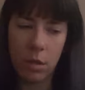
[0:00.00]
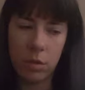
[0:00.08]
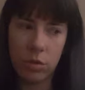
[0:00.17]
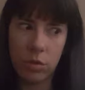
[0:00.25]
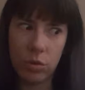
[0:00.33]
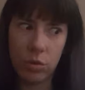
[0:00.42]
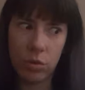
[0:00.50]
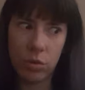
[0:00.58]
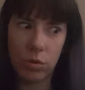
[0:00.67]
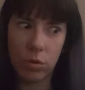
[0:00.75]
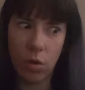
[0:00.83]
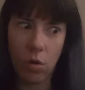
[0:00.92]

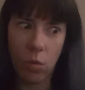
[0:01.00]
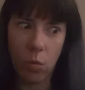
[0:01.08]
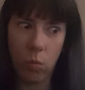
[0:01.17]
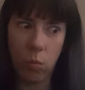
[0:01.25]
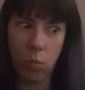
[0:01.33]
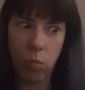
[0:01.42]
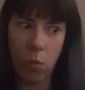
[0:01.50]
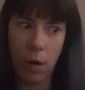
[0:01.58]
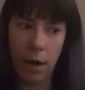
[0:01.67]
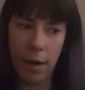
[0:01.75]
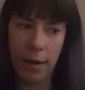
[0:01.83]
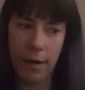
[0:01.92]
So
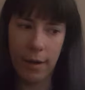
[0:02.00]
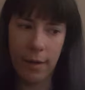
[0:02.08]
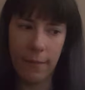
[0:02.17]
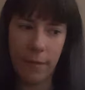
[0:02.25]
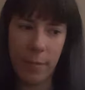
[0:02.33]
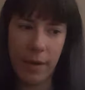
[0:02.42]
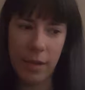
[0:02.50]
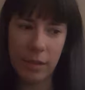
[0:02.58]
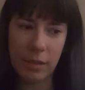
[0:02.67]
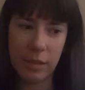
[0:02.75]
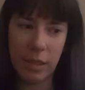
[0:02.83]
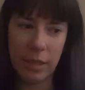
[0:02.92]
the
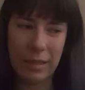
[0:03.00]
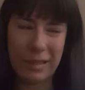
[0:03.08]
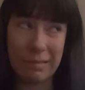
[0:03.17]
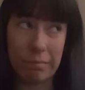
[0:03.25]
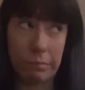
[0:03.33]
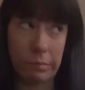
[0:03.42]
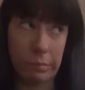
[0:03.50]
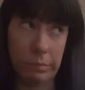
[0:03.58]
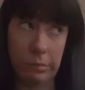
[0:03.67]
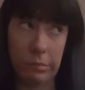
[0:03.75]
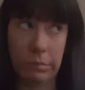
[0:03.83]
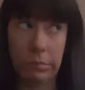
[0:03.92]
past like
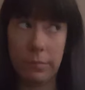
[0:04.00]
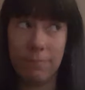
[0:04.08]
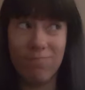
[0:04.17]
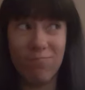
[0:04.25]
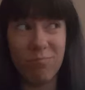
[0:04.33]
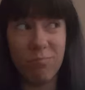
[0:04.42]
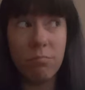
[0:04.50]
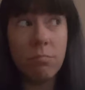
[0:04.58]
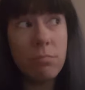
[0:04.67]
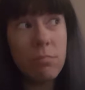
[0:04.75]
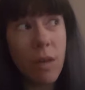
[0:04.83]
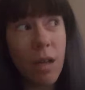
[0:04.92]

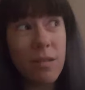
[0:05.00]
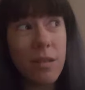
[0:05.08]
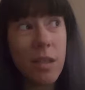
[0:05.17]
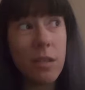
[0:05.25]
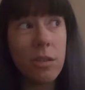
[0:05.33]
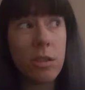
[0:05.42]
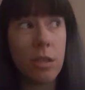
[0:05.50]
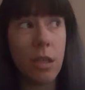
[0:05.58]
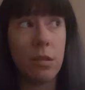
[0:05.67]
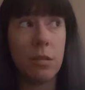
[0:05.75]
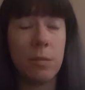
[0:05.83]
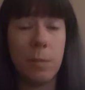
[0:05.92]
monthish
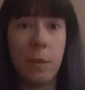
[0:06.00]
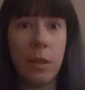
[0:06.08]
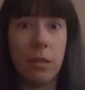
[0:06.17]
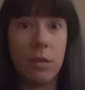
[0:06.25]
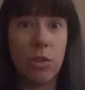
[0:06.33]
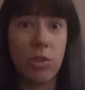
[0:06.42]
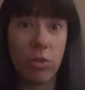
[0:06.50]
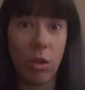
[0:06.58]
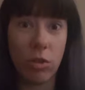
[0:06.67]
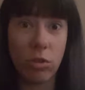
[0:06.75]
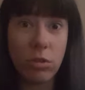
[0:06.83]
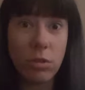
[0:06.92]
has been a
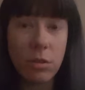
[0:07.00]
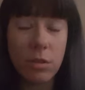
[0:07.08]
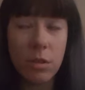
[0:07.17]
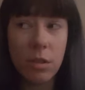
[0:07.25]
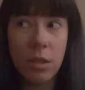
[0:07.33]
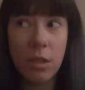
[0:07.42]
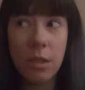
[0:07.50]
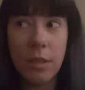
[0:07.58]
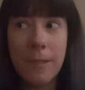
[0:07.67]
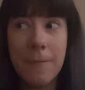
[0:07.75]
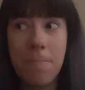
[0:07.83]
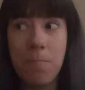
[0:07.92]
struggle.
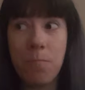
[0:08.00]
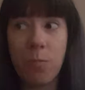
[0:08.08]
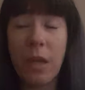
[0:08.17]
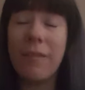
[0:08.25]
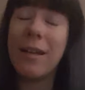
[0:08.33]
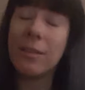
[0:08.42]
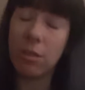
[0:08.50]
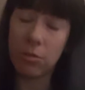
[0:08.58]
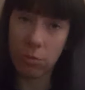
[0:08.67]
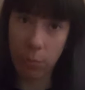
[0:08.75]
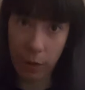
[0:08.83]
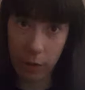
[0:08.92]
That's
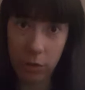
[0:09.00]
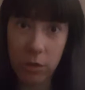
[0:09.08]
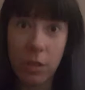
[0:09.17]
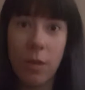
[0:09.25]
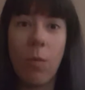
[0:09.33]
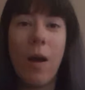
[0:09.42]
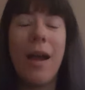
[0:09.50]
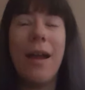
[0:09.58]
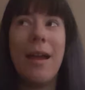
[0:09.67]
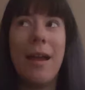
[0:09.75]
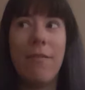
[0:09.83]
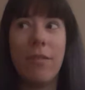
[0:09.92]
also partially why I
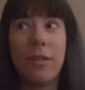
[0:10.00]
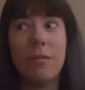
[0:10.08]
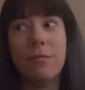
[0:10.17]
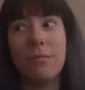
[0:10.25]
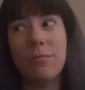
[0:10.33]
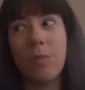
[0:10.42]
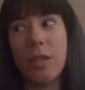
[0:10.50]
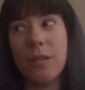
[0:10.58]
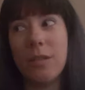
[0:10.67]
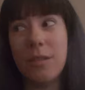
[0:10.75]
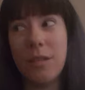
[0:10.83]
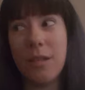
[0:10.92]
haven't went
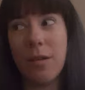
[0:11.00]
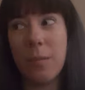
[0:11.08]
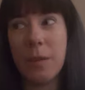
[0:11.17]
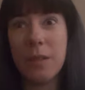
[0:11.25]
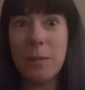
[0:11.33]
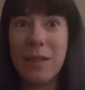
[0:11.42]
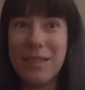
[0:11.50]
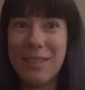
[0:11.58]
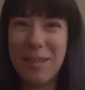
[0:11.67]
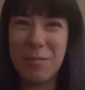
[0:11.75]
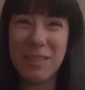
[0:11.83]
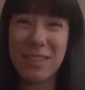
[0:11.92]
to therapy as many
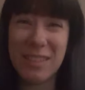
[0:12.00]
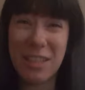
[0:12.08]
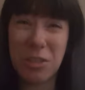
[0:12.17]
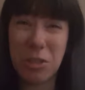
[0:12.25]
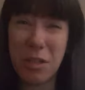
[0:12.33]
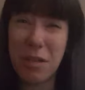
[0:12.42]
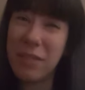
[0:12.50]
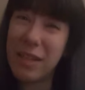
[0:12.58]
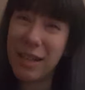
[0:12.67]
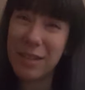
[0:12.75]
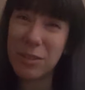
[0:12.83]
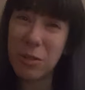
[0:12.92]
times as I should have in
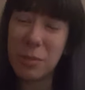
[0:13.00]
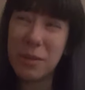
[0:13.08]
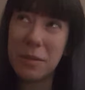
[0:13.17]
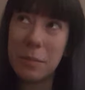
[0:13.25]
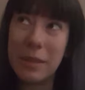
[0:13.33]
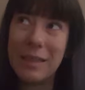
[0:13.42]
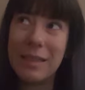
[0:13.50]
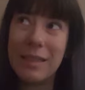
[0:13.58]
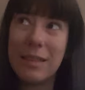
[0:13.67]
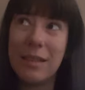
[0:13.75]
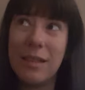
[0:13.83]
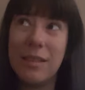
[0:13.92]
October,
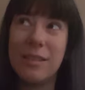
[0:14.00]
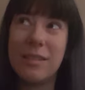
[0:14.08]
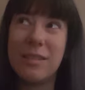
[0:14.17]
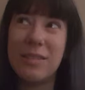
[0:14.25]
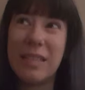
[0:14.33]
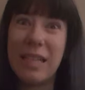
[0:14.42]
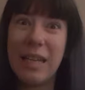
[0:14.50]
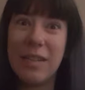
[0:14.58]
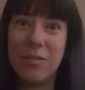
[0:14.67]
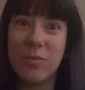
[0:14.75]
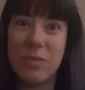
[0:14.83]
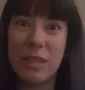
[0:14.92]
because we
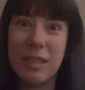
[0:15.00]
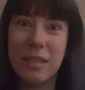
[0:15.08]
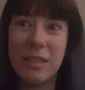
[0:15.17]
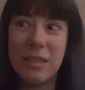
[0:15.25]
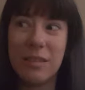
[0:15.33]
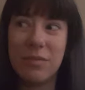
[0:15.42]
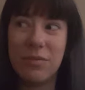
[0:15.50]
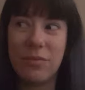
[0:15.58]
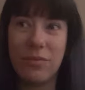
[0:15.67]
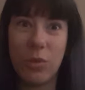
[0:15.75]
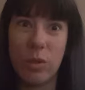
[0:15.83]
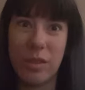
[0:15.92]
can't really
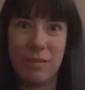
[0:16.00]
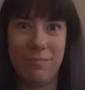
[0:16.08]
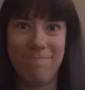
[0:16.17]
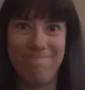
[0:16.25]
afford it.